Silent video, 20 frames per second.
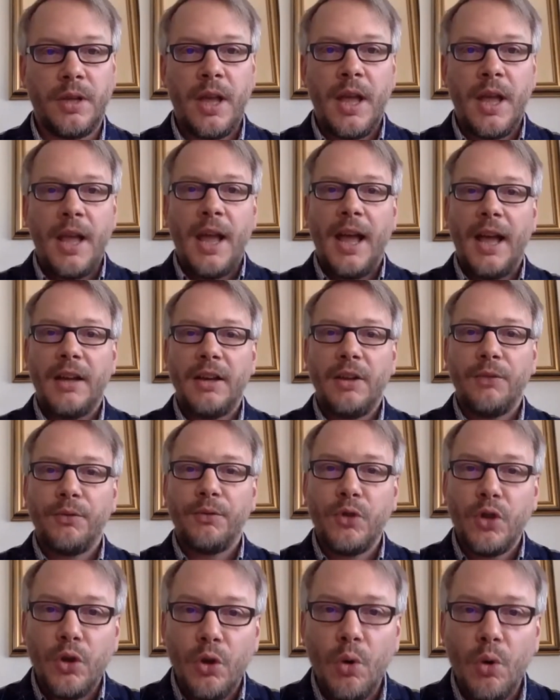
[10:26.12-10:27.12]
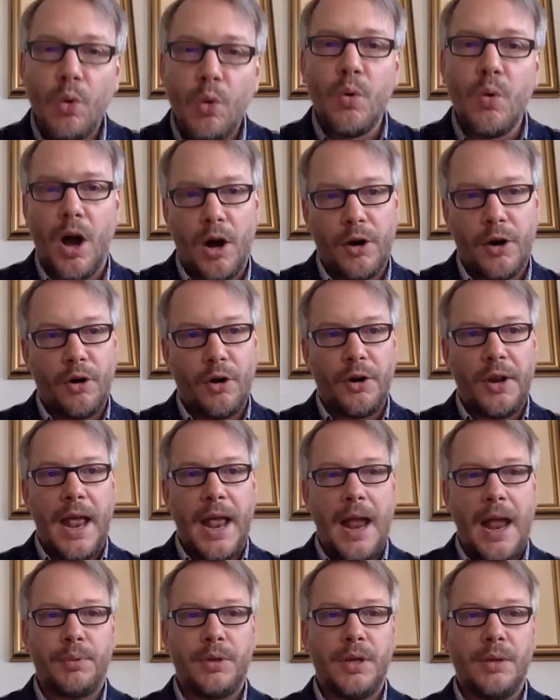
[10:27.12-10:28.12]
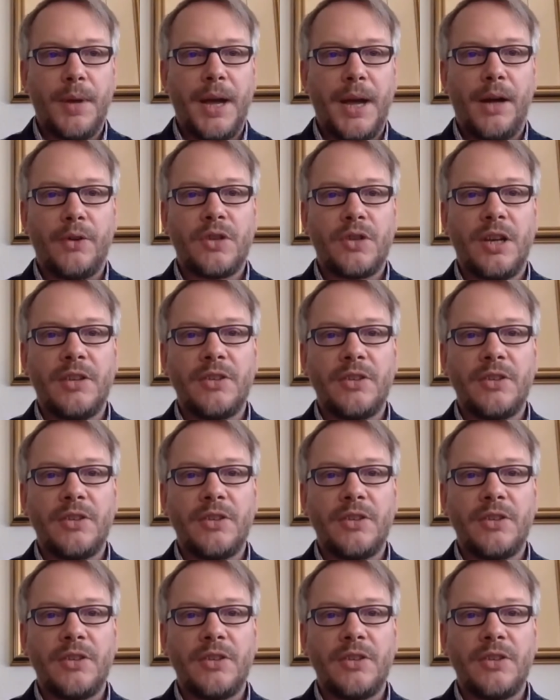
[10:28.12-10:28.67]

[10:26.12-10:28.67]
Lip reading: And if you are unhappy about it,